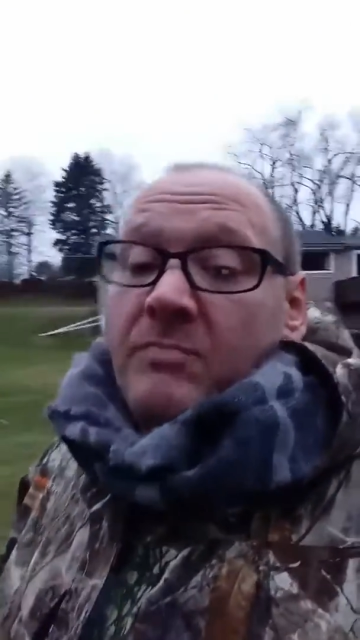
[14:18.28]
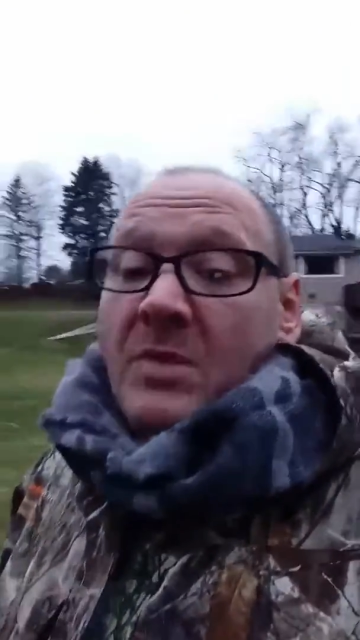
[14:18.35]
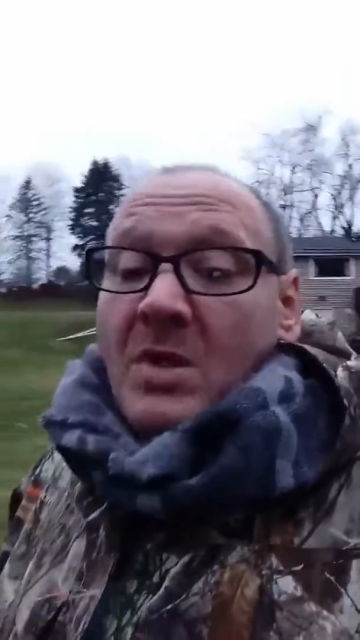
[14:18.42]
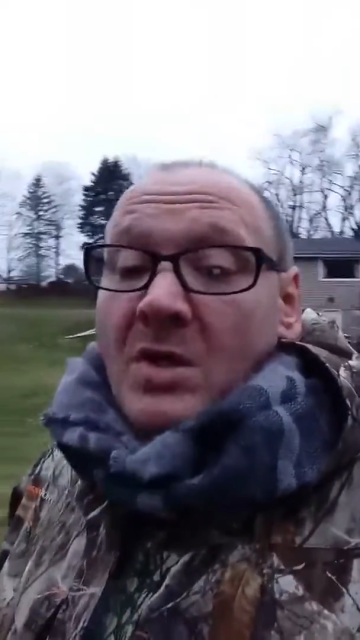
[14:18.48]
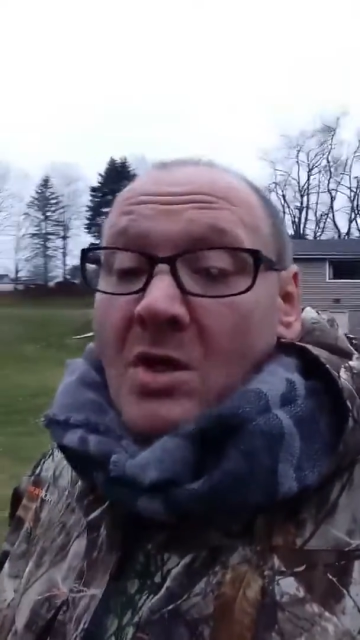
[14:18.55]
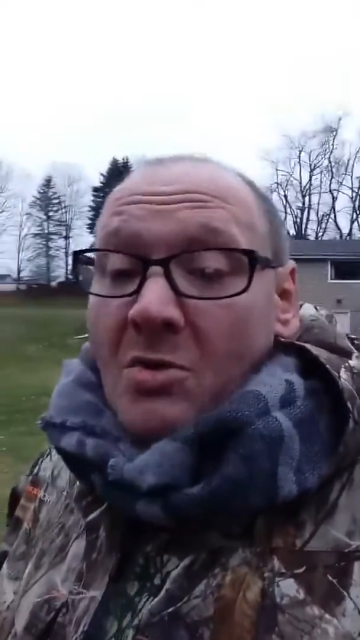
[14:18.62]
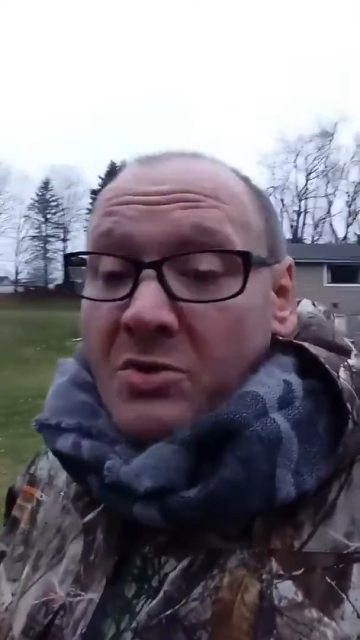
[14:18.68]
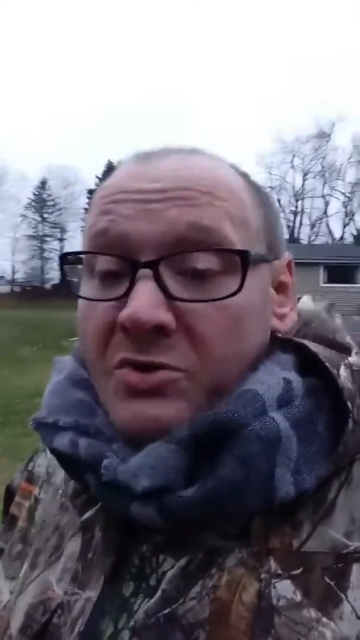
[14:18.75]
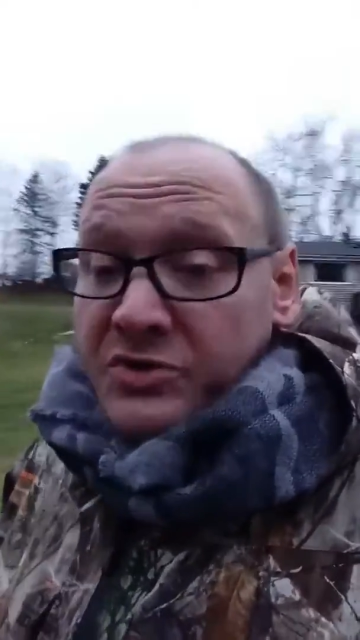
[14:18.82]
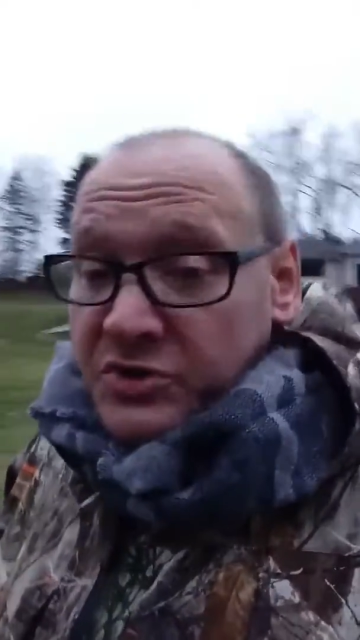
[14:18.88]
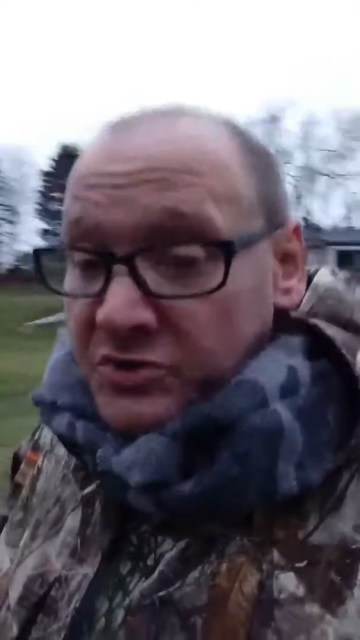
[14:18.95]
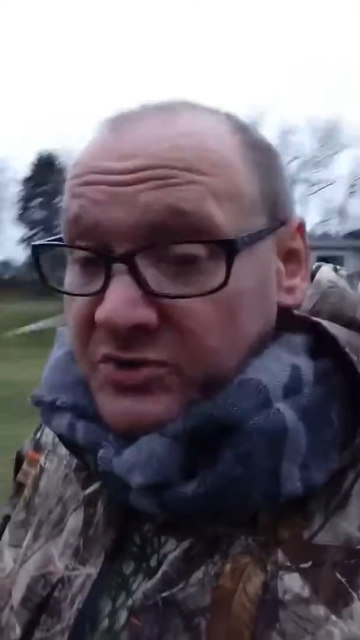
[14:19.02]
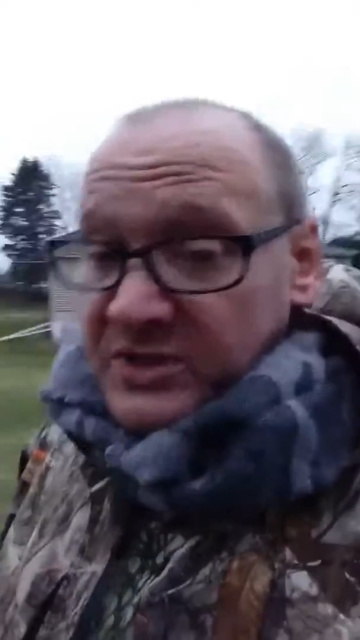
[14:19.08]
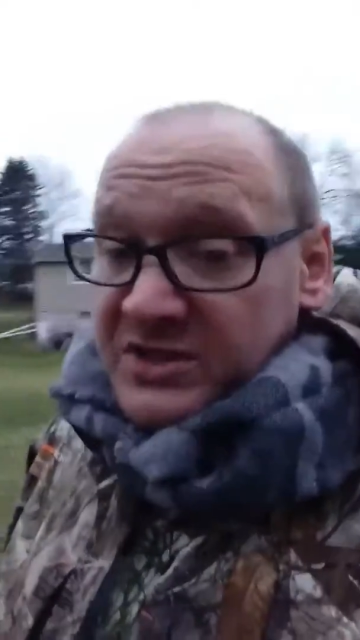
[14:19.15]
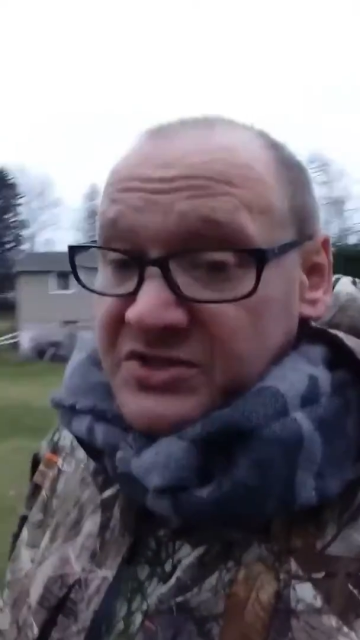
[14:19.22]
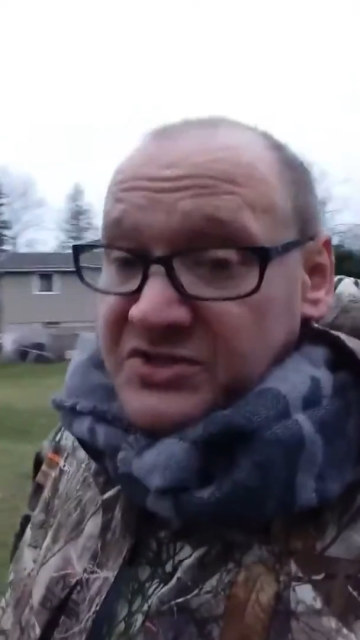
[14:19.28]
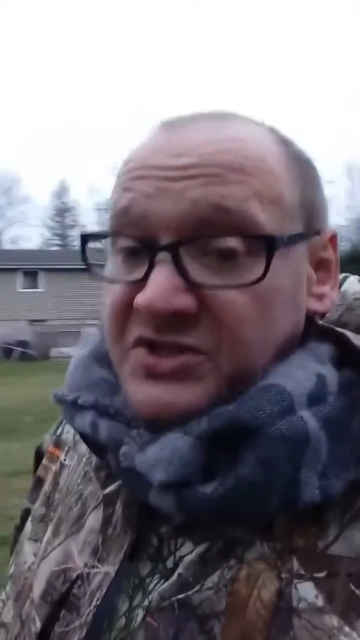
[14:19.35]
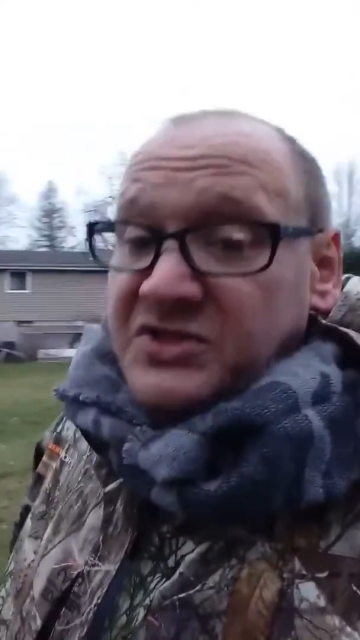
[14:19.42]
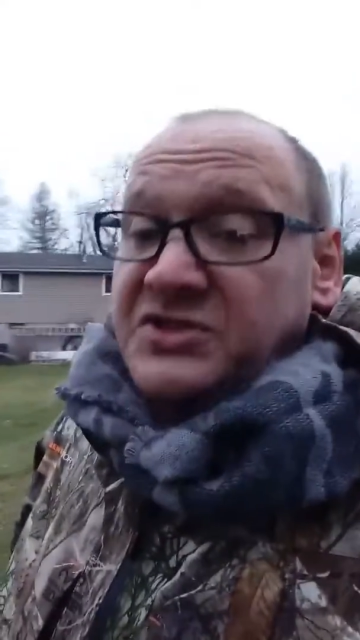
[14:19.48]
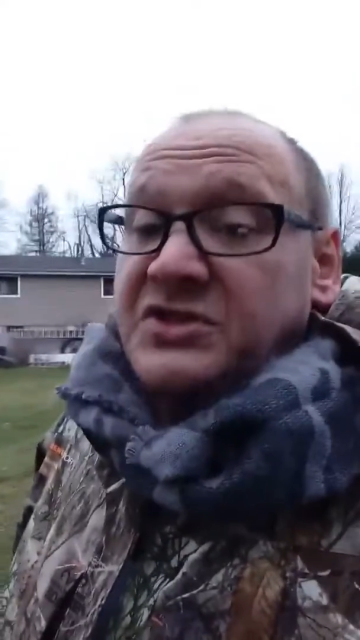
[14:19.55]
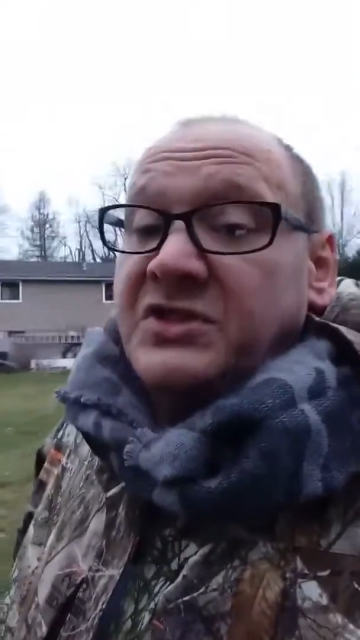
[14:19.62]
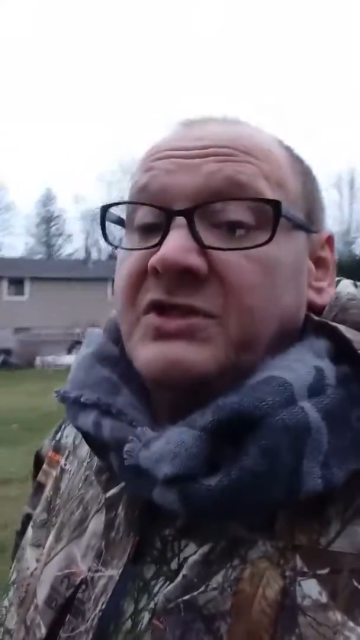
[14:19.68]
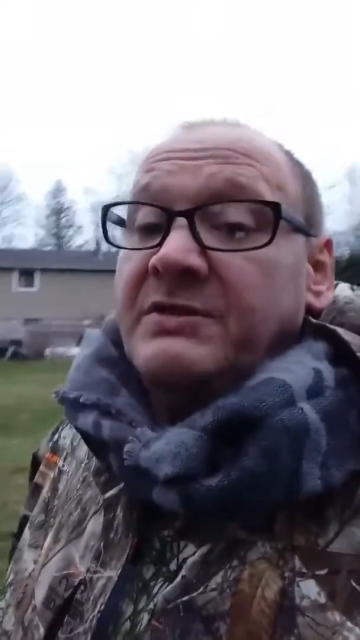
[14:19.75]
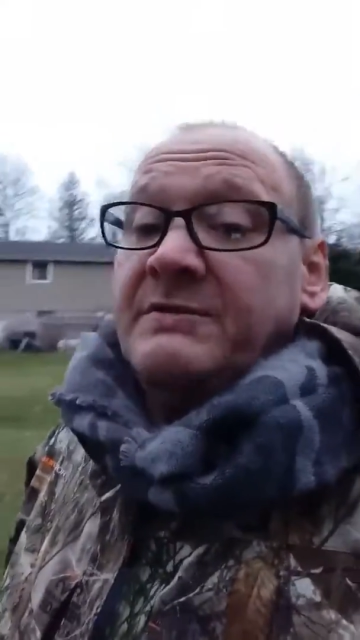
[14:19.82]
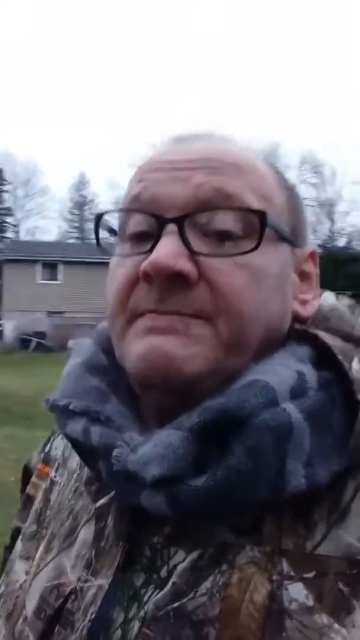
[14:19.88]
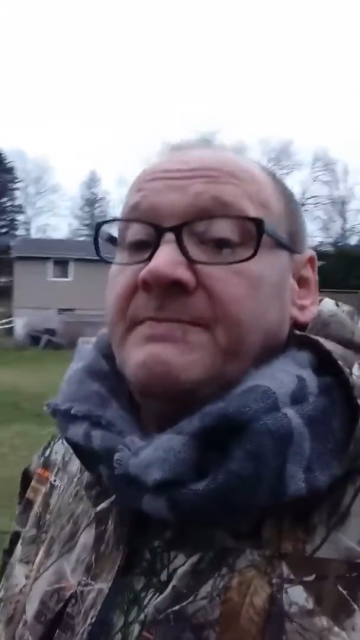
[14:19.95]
go with 2 geese this year,